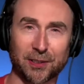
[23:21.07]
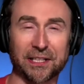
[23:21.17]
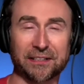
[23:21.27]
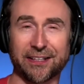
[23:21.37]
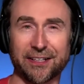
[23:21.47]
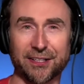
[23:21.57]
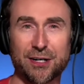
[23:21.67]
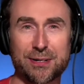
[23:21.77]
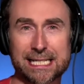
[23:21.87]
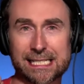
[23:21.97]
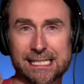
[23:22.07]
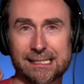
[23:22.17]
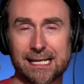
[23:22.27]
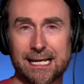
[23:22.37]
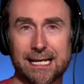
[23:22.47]
video
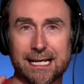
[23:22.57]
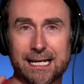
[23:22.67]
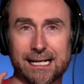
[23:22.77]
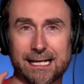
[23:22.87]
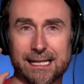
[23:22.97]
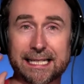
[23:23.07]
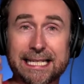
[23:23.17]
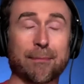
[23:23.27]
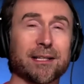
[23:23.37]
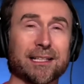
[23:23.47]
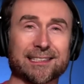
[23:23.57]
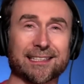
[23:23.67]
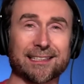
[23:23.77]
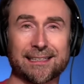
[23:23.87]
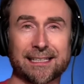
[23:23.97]
is the camera
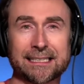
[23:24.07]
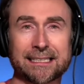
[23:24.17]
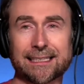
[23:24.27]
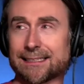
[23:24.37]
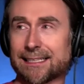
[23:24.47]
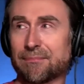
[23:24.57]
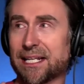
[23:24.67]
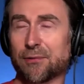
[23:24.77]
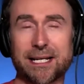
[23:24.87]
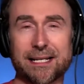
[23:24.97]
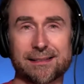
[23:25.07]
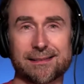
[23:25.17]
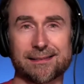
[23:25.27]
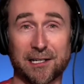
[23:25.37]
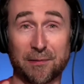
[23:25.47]
lens is in many
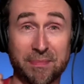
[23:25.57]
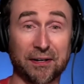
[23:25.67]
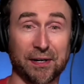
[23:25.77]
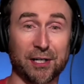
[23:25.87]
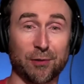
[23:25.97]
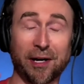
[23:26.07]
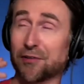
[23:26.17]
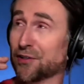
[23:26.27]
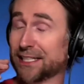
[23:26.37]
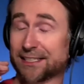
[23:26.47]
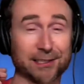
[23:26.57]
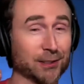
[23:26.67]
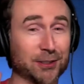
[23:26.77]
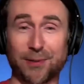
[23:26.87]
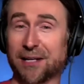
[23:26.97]
ways a mirror where you just get to
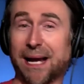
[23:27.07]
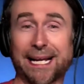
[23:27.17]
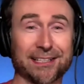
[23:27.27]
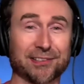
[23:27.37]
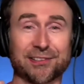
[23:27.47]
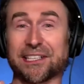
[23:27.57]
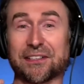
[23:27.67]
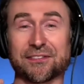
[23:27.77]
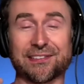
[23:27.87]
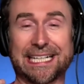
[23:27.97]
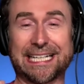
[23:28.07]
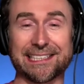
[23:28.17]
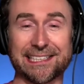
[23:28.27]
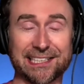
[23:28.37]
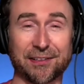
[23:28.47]
look right back at yourself and
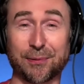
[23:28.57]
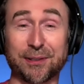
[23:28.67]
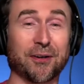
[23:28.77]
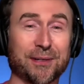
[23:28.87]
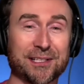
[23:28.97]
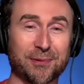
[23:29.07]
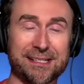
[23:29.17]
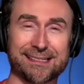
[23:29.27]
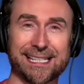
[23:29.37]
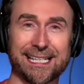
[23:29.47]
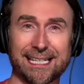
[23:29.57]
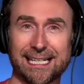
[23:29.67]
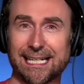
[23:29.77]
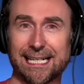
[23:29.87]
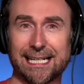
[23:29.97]
see stuff that we don't always want to see.
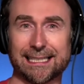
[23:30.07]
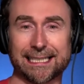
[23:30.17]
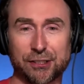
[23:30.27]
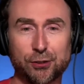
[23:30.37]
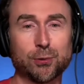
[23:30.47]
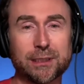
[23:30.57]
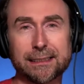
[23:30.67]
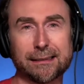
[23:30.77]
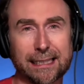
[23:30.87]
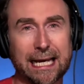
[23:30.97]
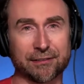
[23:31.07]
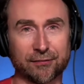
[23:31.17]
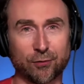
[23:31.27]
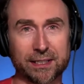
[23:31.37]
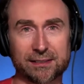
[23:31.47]
Like, you clearly have a
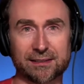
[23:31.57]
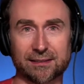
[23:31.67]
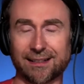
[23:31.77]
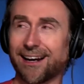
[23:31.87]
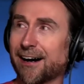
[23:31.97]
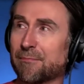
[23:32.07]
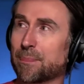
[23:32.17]
voice. I